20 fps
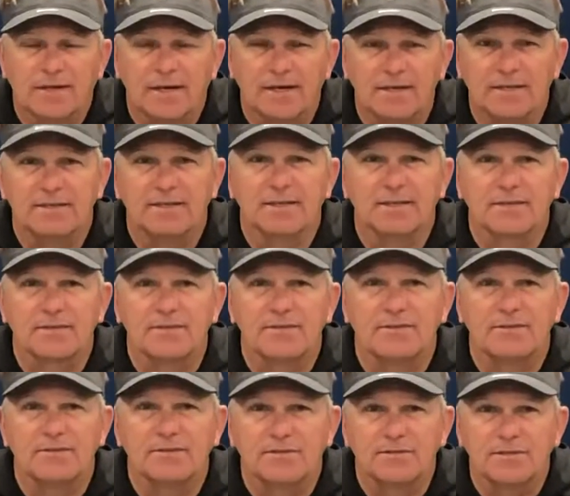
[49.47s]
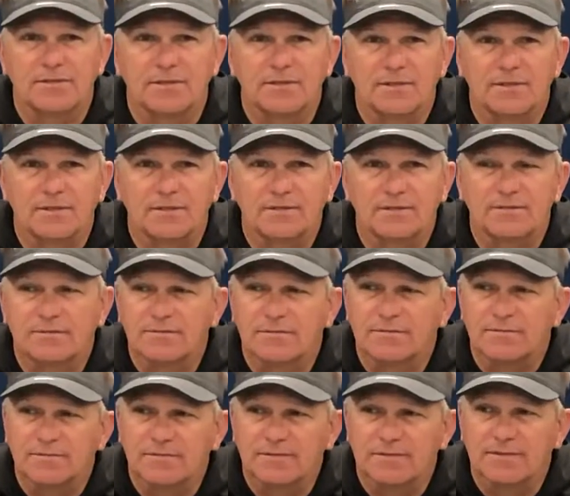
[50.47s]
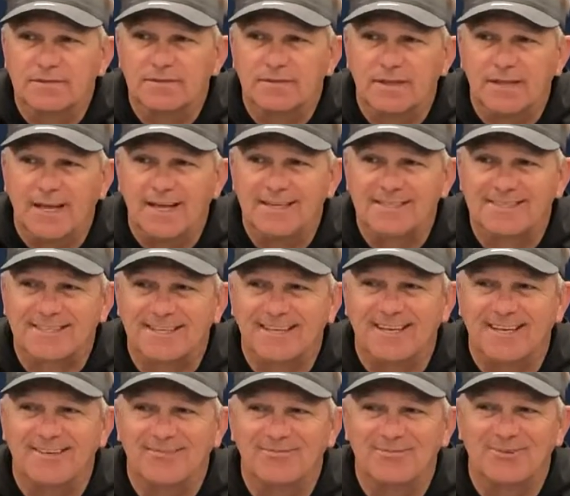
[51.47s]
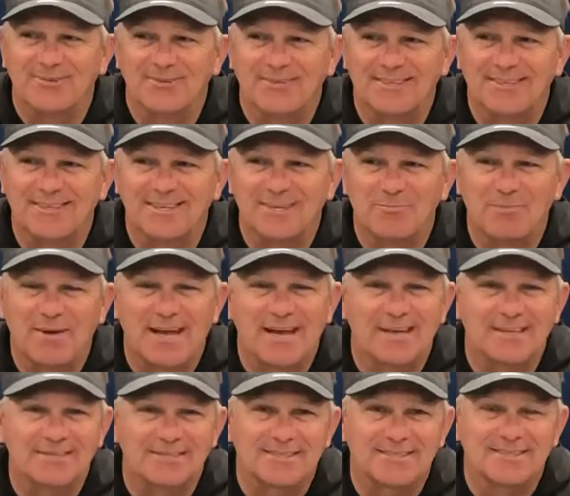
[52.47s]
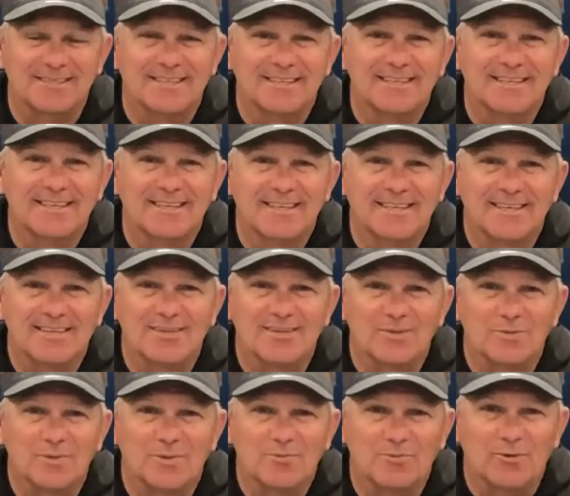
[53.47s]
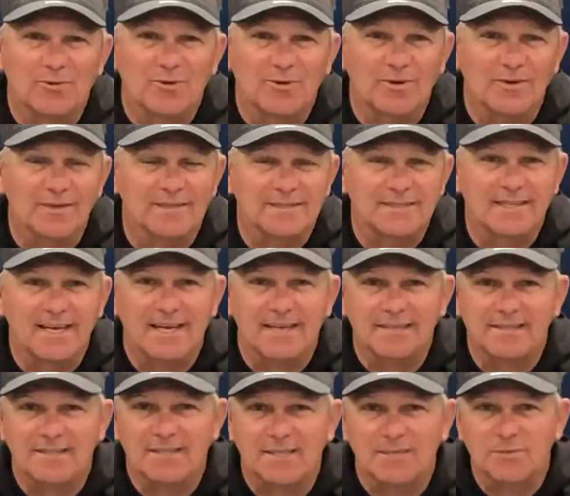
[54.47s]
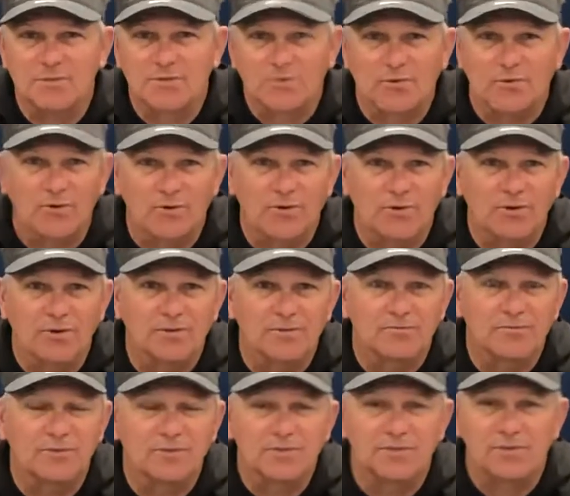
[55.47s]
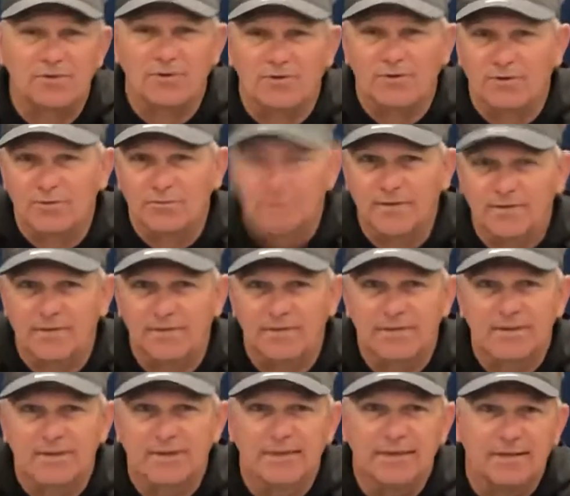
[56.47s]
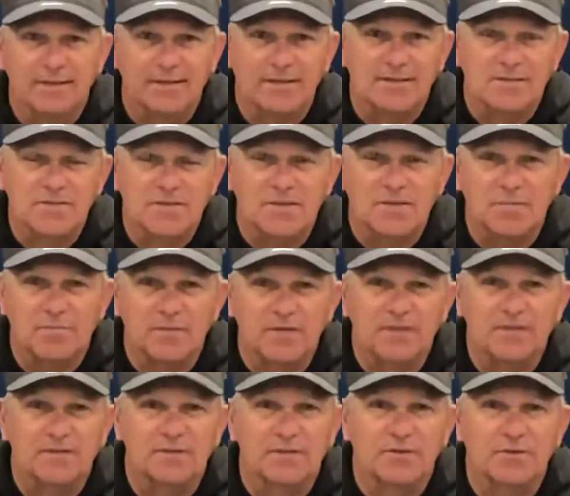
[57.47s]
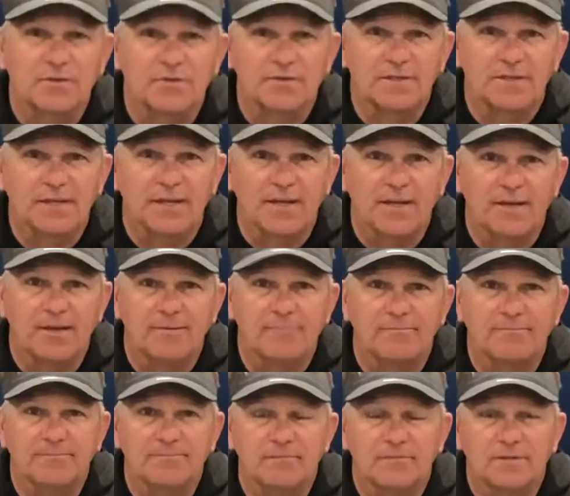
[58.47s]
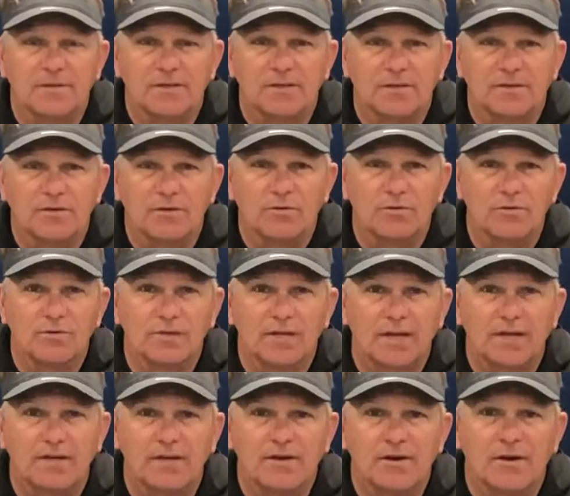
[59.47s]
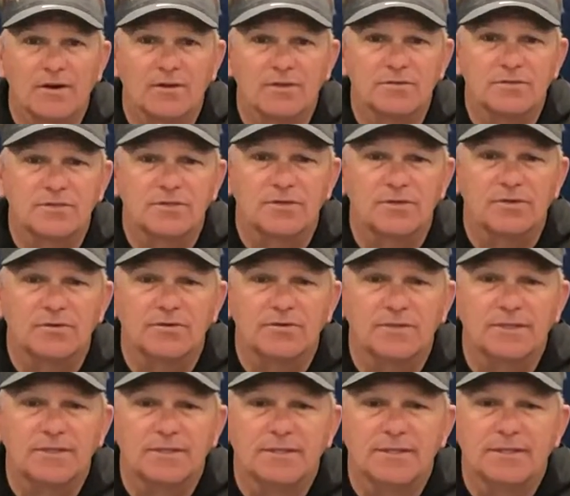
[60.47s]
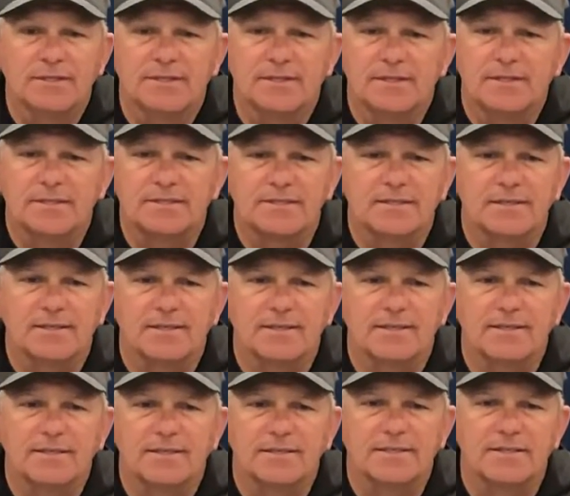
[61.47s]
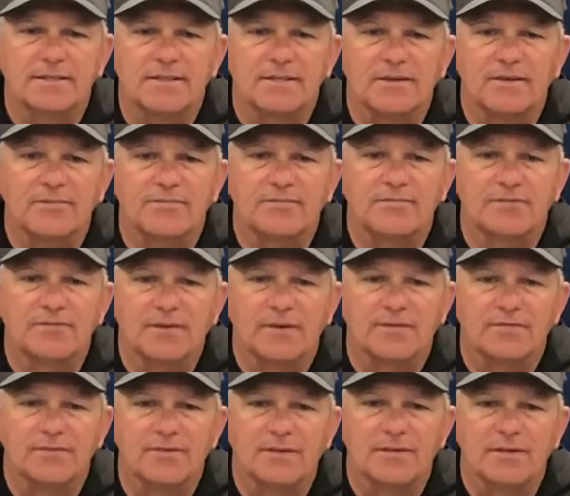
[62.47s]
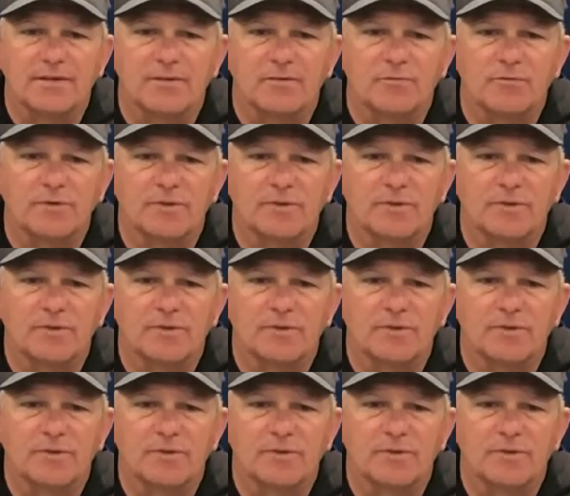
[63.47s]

identical to the last game, only they passed a little bit more, exact same score. We score with less than a minute to go in the game, the whole nine yards. So it's a tough deal. I'm